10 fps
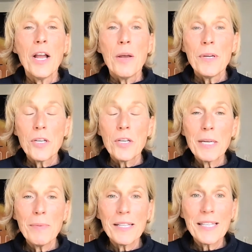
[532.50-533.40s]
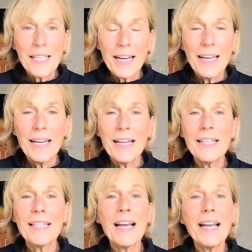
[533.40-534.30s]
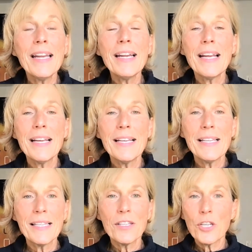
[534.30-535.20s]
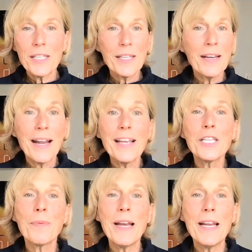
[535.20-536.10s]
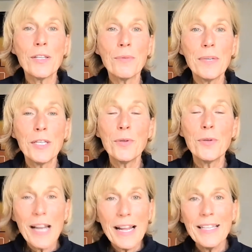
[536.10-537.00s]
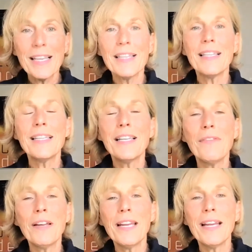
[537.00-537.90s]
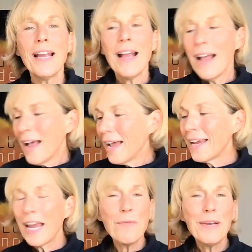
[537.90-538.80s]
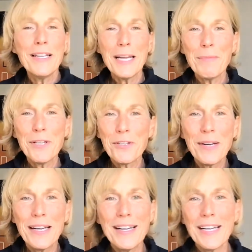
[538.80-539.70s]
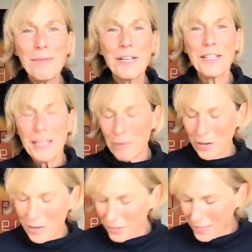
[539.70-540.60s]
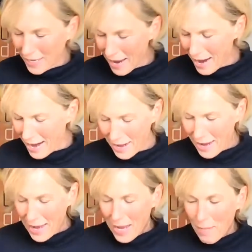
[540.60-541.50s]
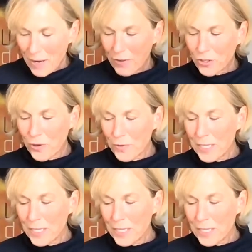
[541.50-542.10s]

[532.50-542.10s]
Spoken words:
we talked about sunning, and sunning is just a nice way to reduce light sensitivity. I can't really demonstrate it here because I'm not outside, but I've shown